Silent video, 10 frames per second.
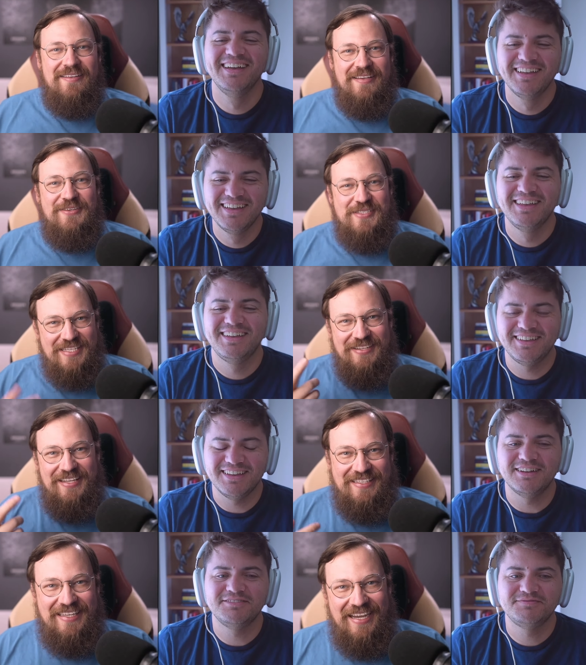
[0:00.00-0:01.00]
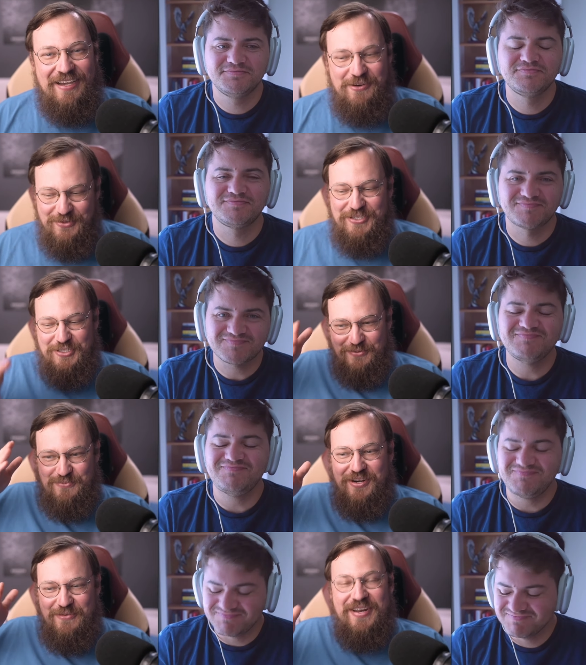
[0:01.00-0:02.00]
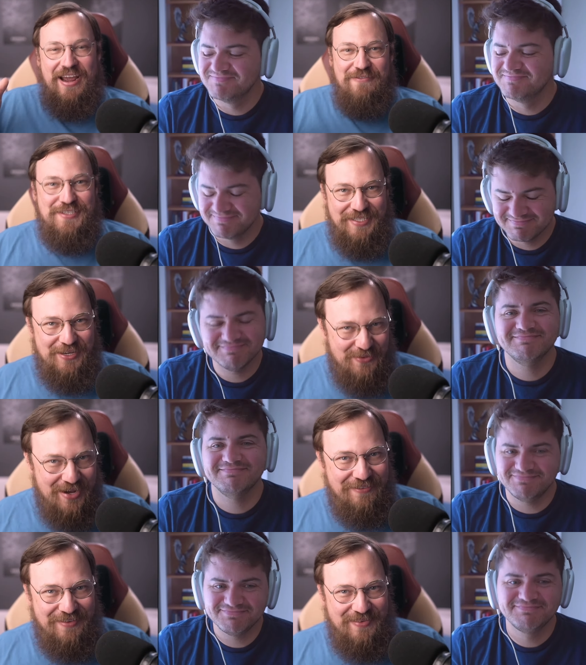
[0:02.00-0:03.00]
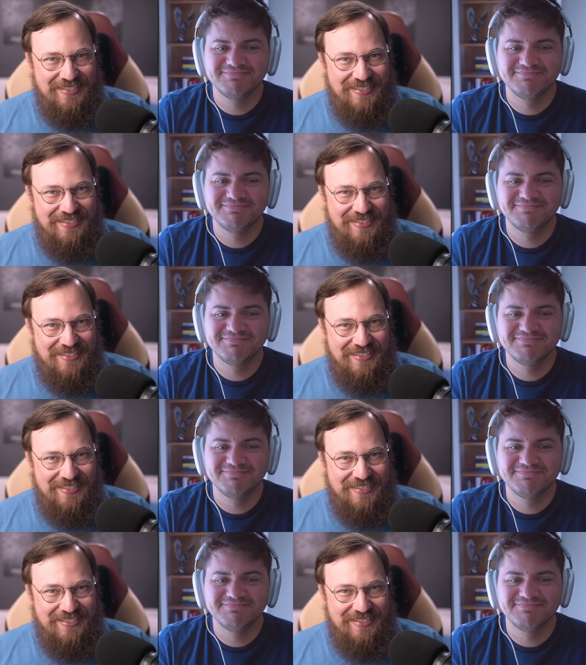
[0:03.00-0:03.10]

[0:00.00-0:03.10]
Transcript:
Speaker 1: Like you sound like the guy who would just want to read every single one of them at